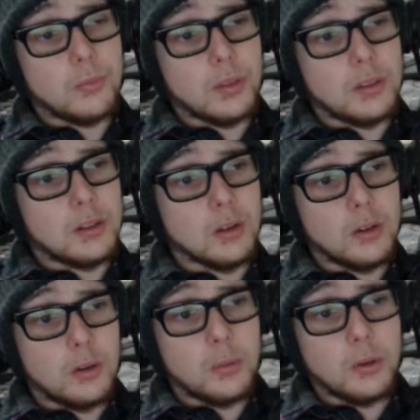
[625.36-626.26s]

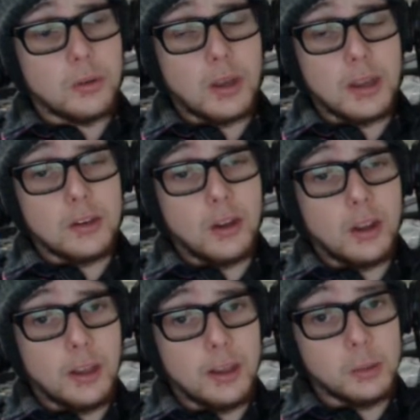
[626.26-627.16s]
not.
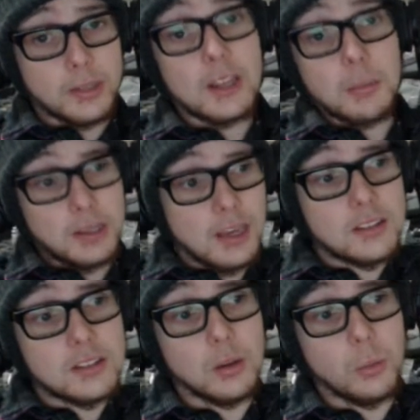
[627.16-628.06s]
He'll take them
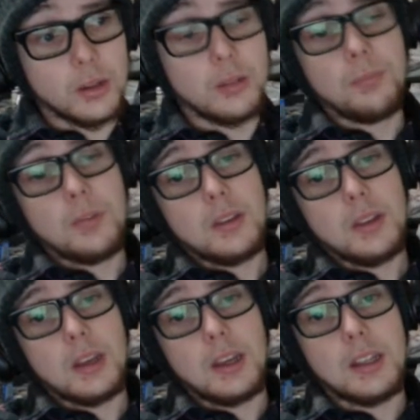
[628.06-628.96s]
against their will.
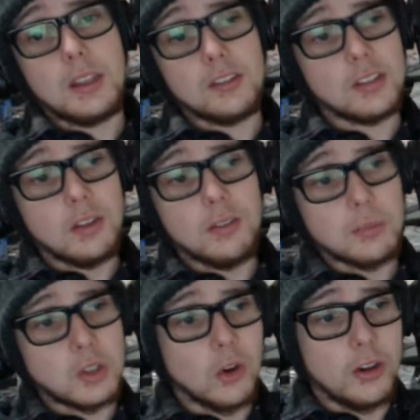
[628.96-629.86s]
He doesn't give
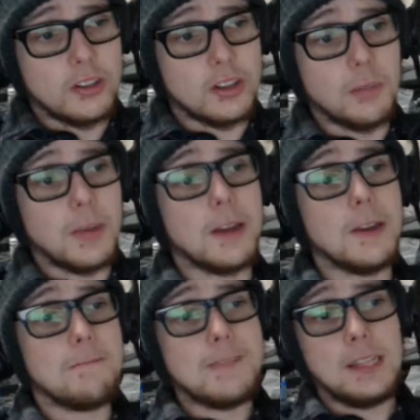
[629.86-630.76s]
them a choice in the
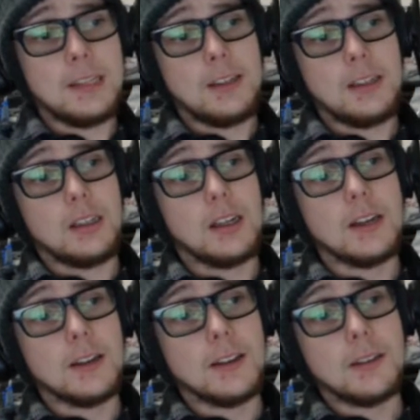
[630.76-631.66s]
matter.
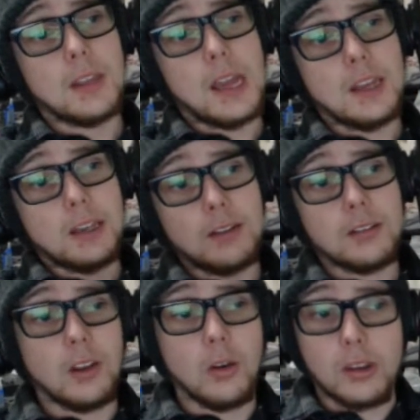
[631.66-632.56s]
And
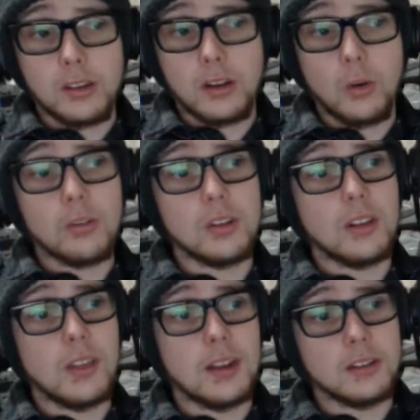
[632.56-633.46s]
as an
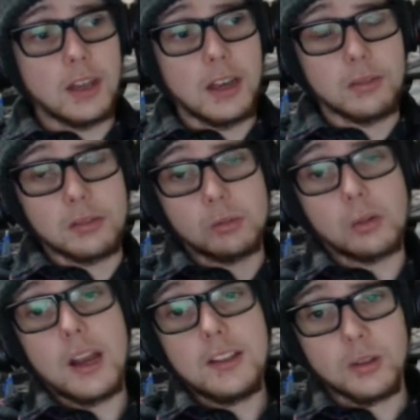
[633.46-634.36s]
Inquisitor, that is kind of his
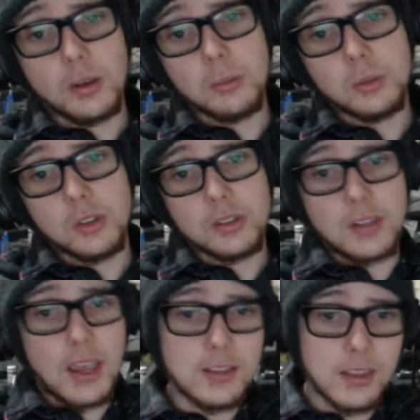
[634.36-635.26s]
right. So he will just
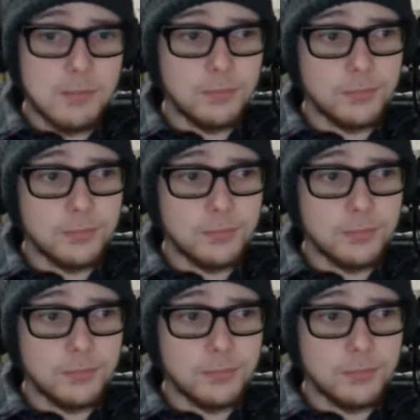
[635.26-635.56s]
take them,